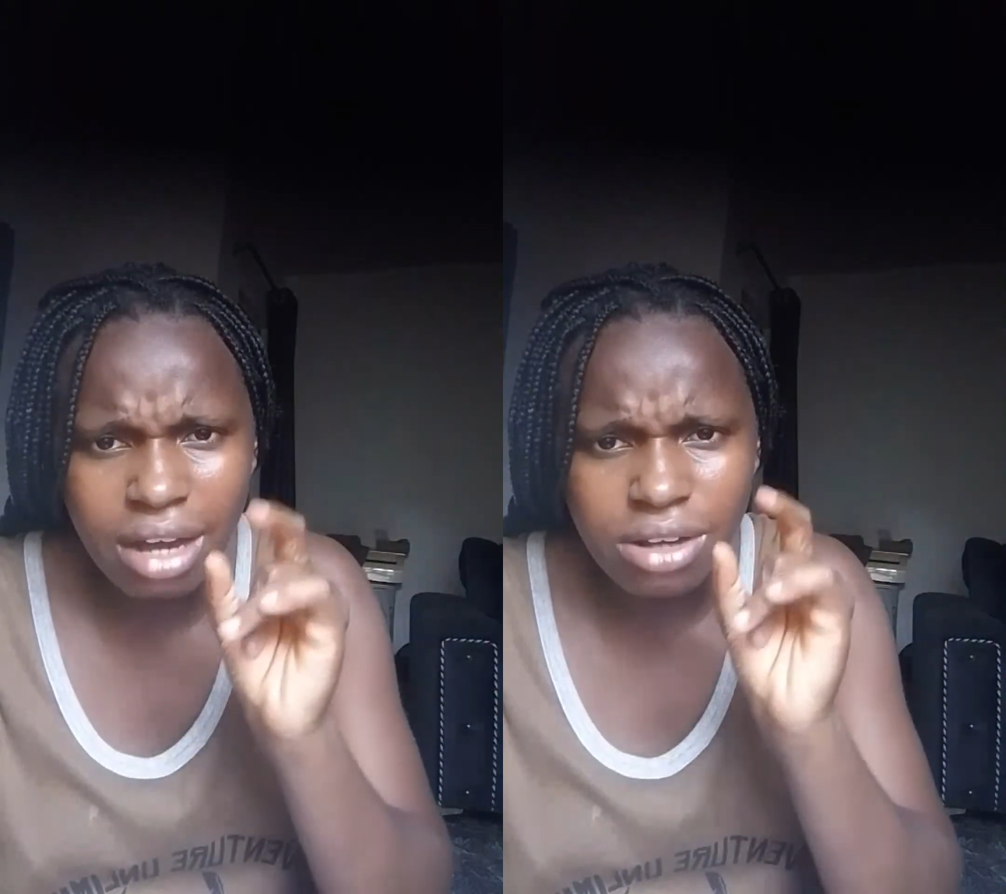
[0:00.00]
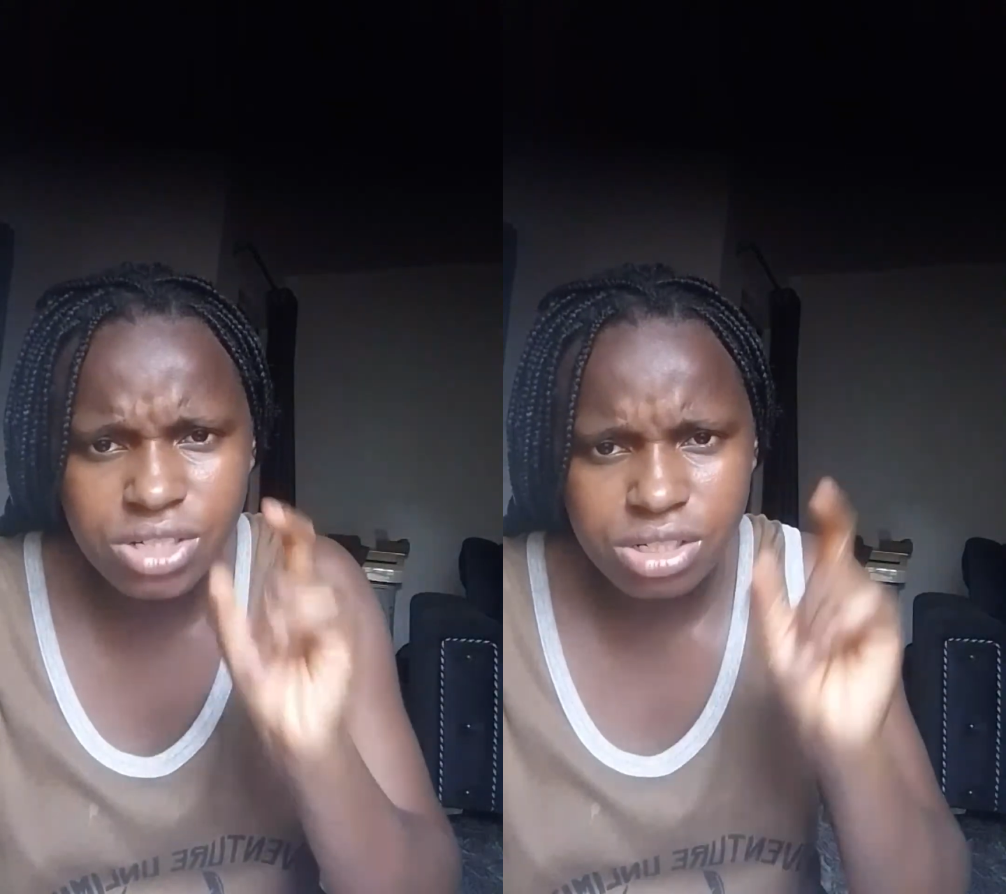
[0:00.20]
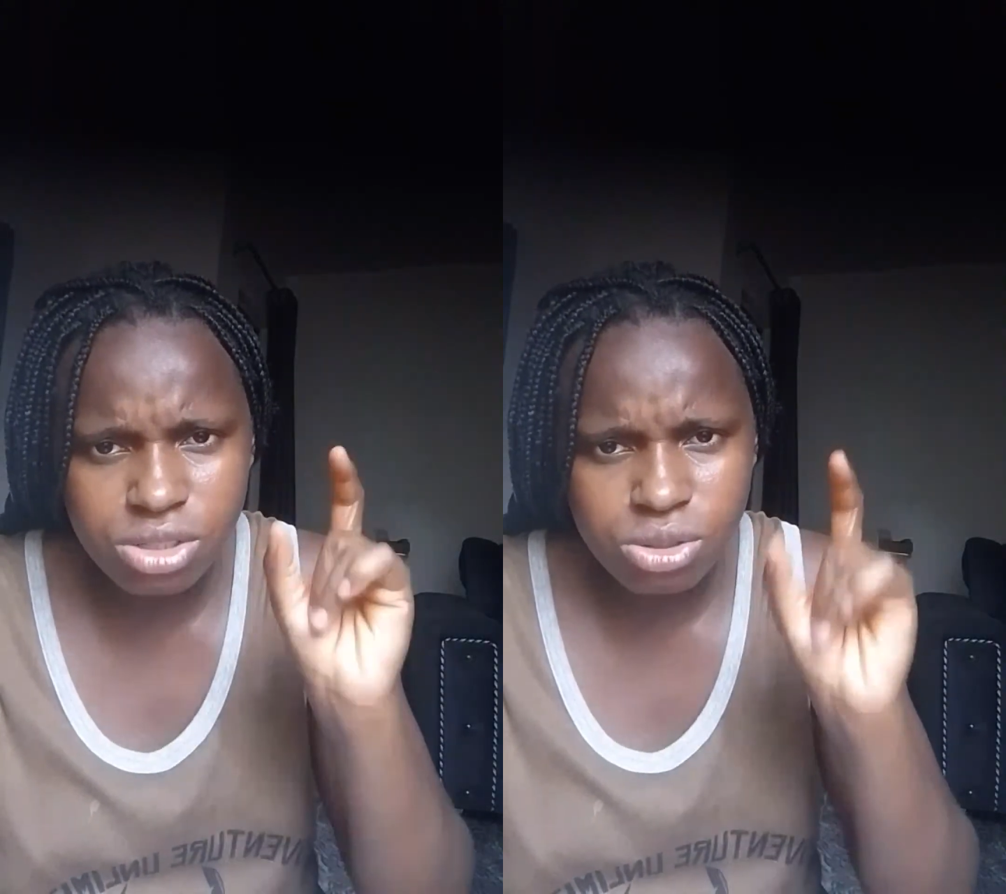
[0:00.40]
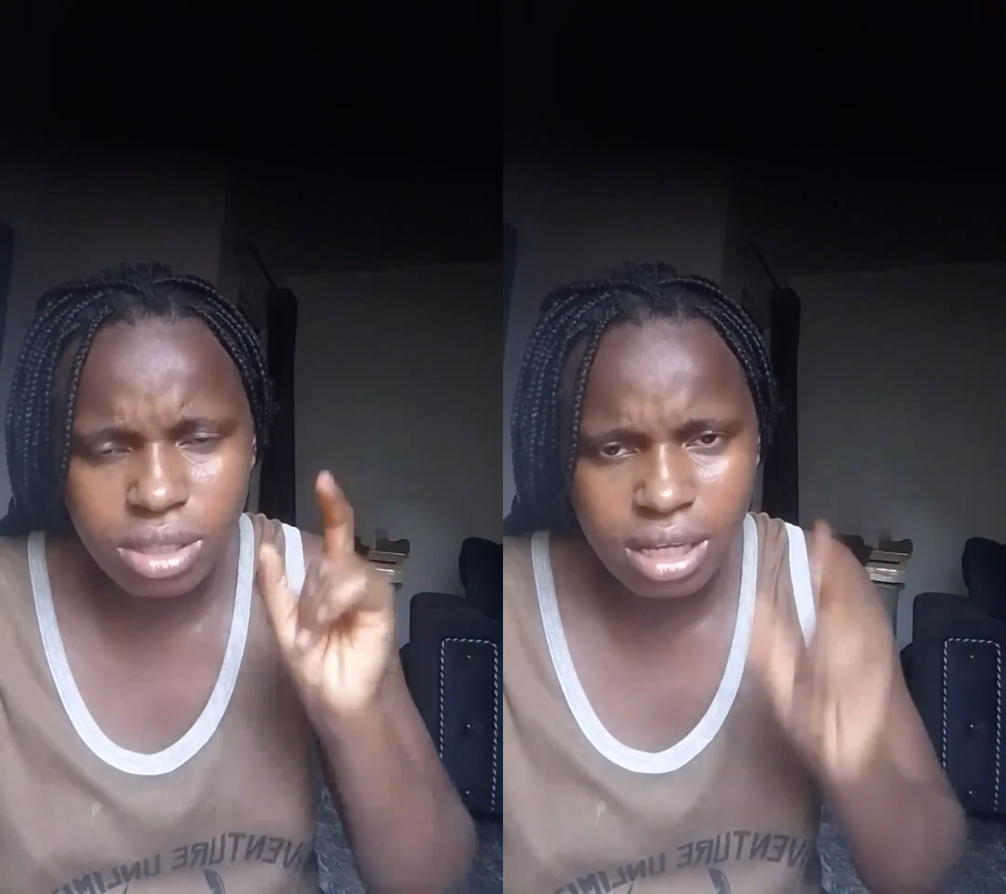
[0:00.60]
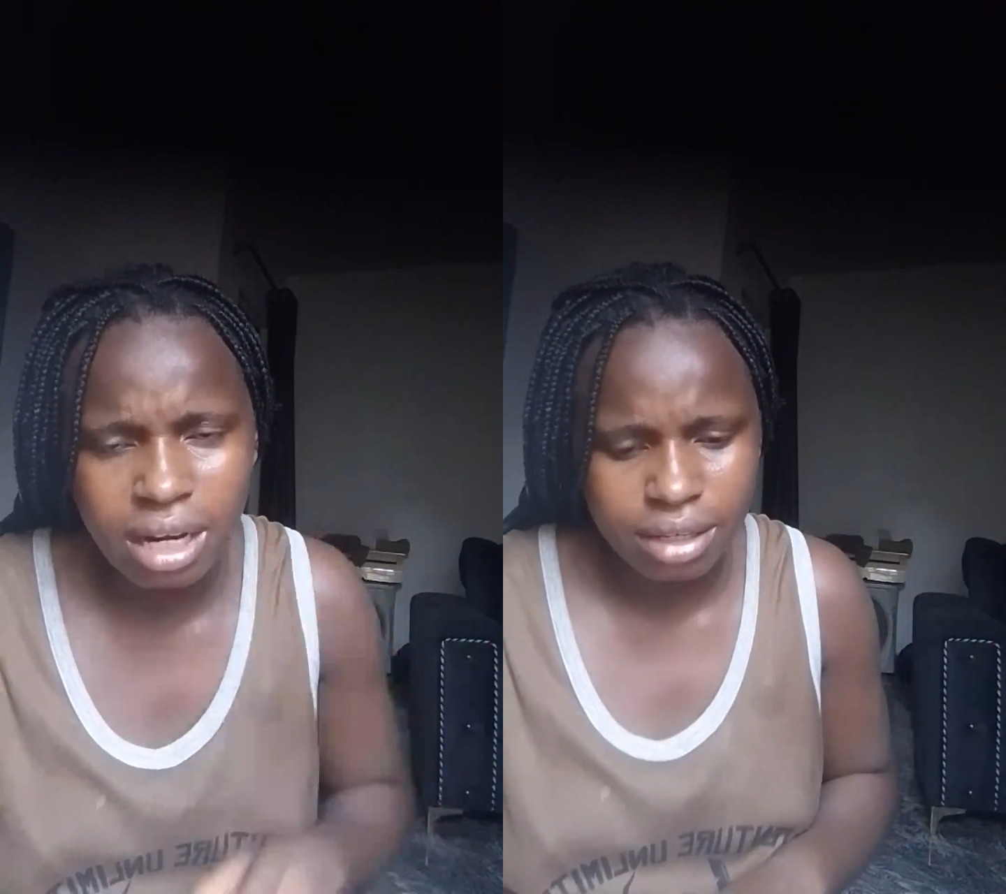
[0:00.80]
she do
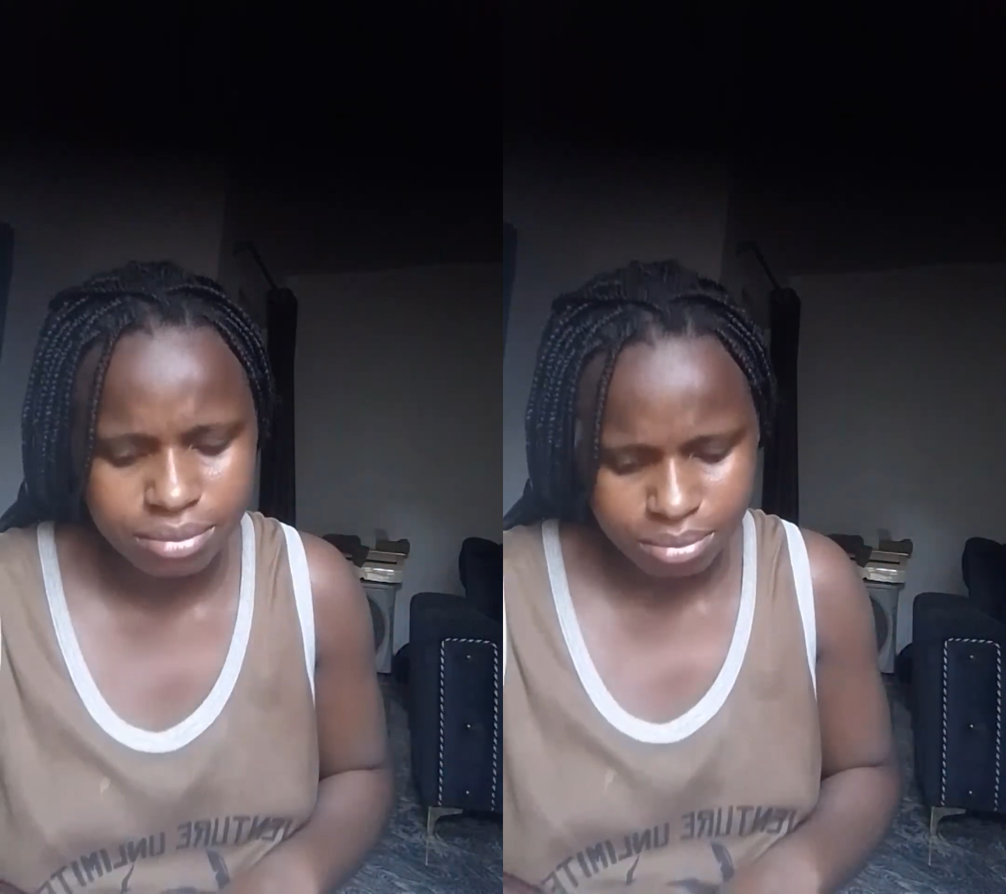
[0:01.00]
dala.